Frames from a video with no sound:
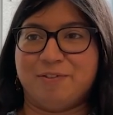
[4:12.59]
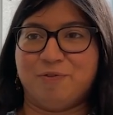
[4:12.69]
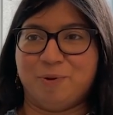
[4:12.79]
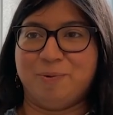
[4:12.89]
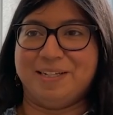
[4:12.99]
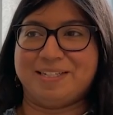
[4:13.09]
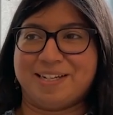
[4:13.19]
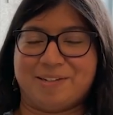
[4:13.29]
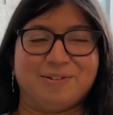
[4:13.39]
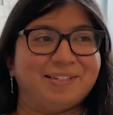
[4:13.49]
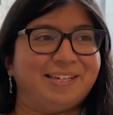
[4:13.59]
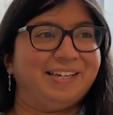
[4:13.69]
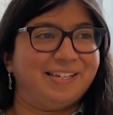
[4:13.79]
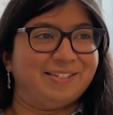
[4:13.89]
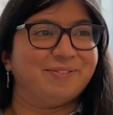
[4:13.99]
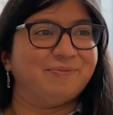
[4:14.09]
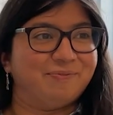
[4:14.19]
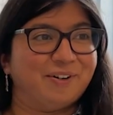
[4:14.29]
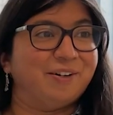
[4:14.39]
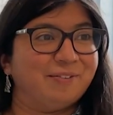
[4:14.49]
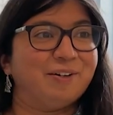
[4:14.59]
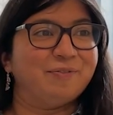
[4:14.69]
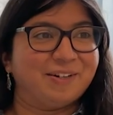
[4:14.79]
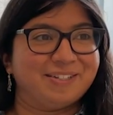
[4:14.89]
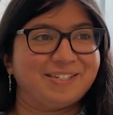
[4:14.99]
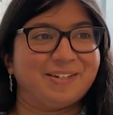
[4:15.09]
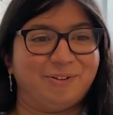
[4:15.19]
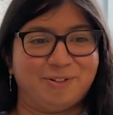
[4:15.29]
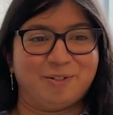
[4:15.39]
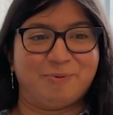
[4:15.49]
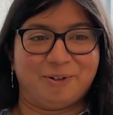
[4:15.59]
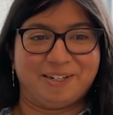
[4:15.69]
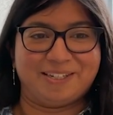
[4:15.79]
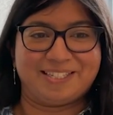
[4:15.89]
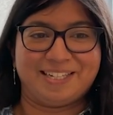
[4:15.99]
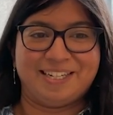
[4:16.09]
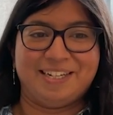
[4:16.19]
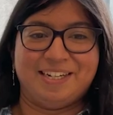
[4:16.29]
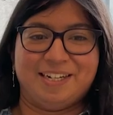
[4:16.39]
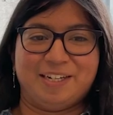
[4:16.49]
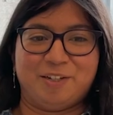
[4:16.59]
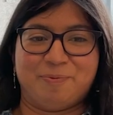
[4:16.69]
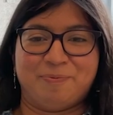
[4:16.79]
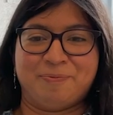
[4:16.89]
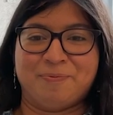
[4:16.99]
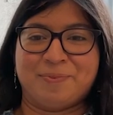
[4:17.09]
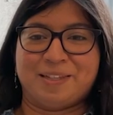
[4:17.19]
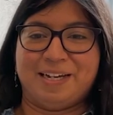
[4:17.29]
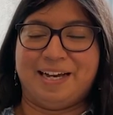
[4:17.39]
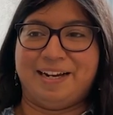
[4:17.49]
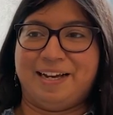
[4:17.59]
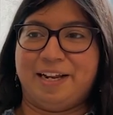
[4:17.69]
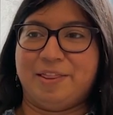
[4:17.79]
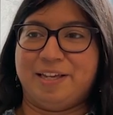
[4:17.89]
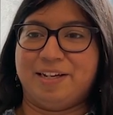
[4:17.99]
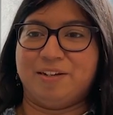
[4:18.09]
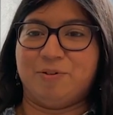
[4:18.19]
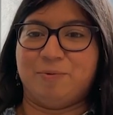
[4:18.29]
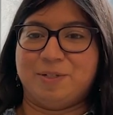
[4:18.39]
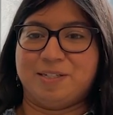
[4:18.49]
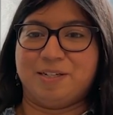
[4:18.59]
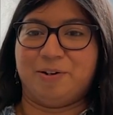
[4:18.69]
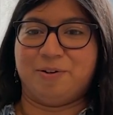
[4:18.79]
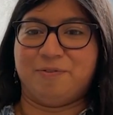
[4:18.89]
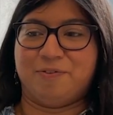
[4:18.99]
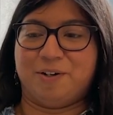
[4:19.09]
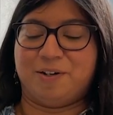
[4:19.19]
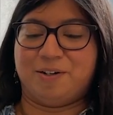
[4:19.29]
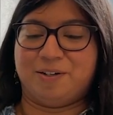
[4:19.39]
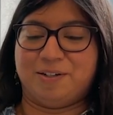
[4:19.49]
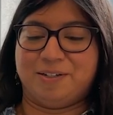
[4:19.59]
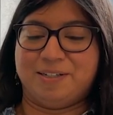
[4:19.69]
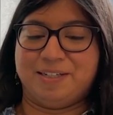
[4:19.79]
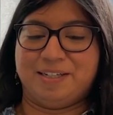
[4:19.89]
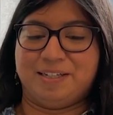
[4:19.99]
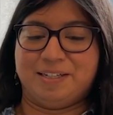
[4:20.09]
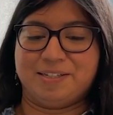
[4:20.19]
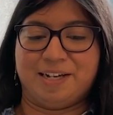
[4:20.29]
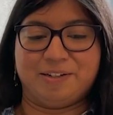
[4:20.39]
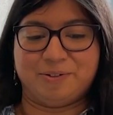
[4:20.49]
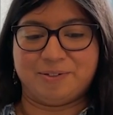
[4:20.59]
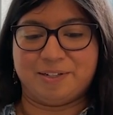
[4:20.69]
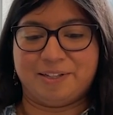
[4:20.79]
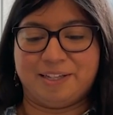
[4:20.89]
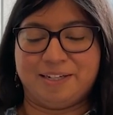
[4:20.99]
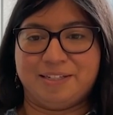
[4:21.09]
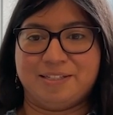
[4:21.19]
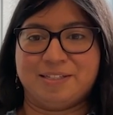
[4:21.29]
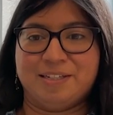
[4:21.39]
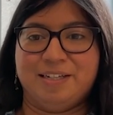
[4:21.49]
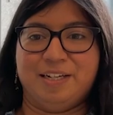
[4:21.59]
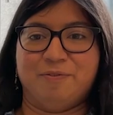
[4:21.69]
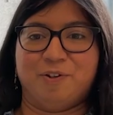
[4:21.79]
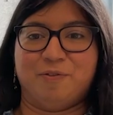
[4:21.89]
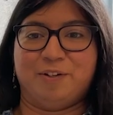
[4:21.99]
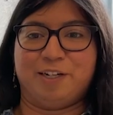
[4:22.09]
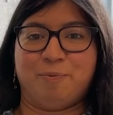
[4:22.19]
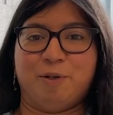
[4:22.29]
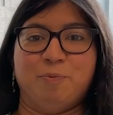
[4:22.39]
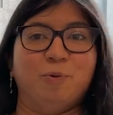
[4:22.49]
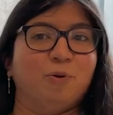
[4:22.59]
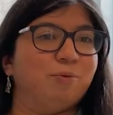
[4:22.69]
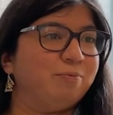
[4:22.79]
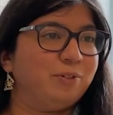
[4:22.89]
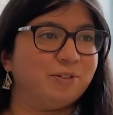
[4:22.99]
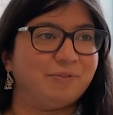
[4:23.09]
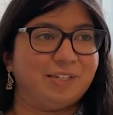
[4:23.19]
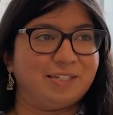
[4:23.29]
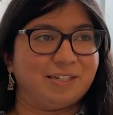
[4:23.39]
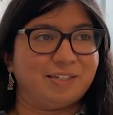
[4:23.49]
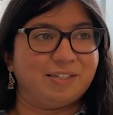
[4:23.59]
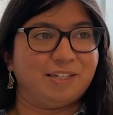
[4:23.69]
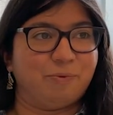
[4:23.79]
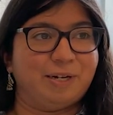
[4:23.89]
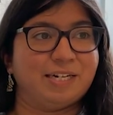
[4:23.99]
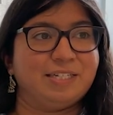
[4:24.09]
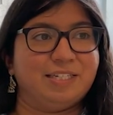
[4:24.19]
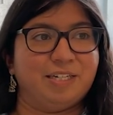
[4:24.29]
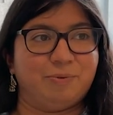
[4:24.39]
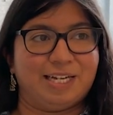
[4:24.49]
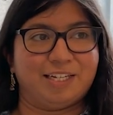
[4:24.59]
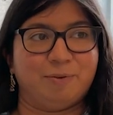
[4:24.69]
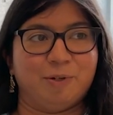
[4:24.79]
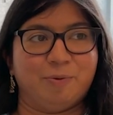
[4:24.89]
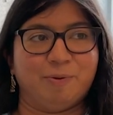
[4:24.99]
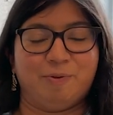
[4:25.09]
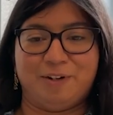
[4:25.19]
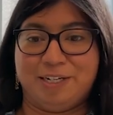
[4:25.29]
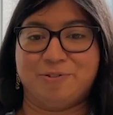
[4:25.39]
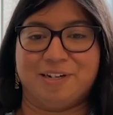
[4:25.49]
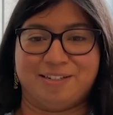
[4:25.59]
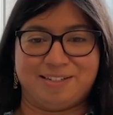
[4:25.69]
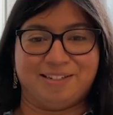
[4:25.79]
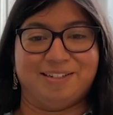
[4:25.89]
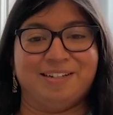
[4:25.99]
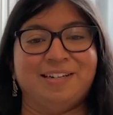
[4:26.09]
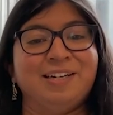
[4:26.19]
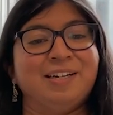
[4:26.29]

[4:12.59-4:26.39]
4 weeks, like you're saying, is very, very fast to launch a product. And I think almost a lot of our cycles and things involve a little bit more user research than we actually did with AccuBook, where we really tried to